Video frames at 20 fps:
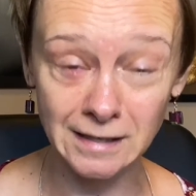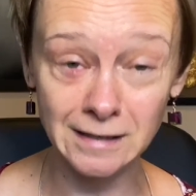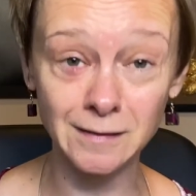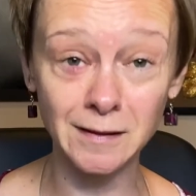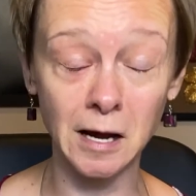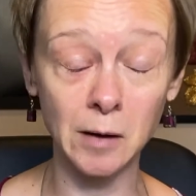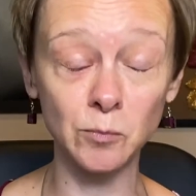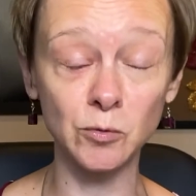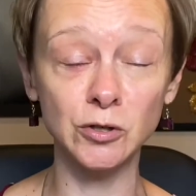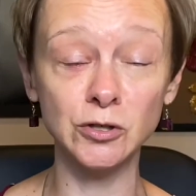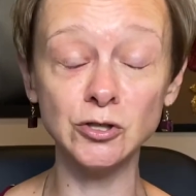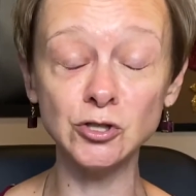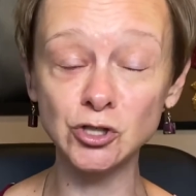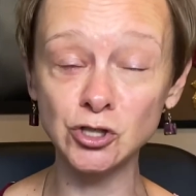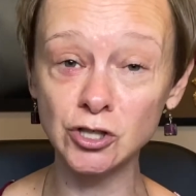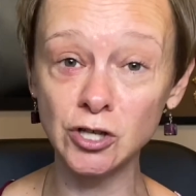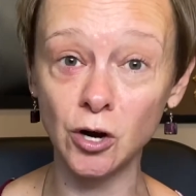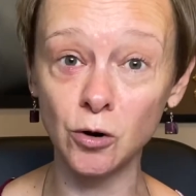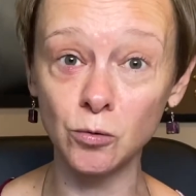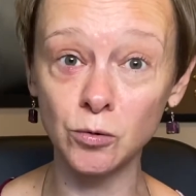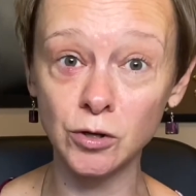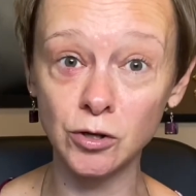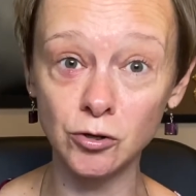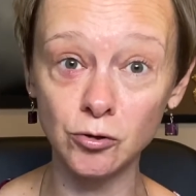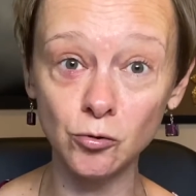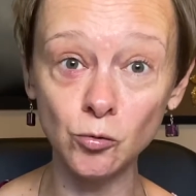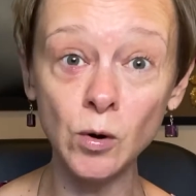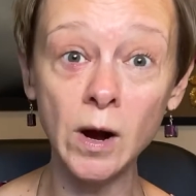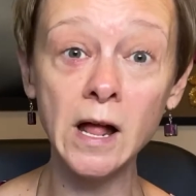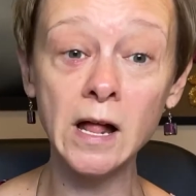is I'm going to show
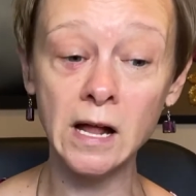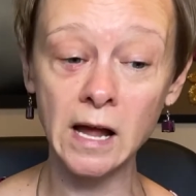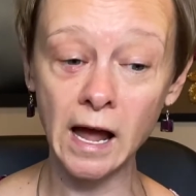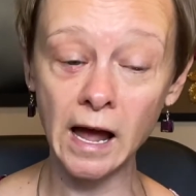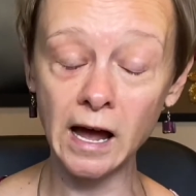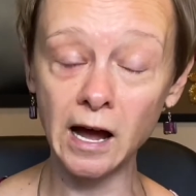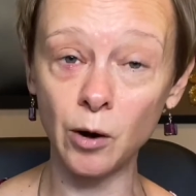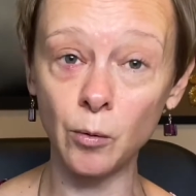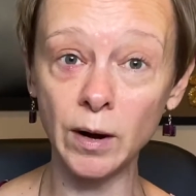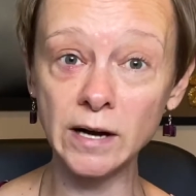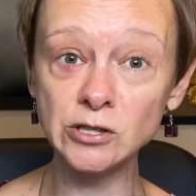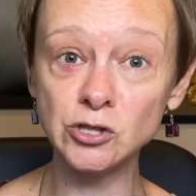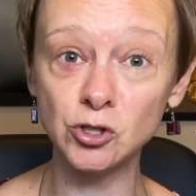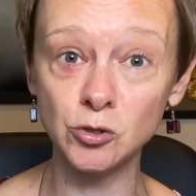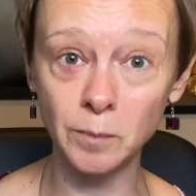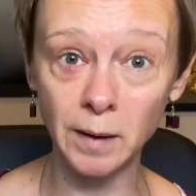you how I do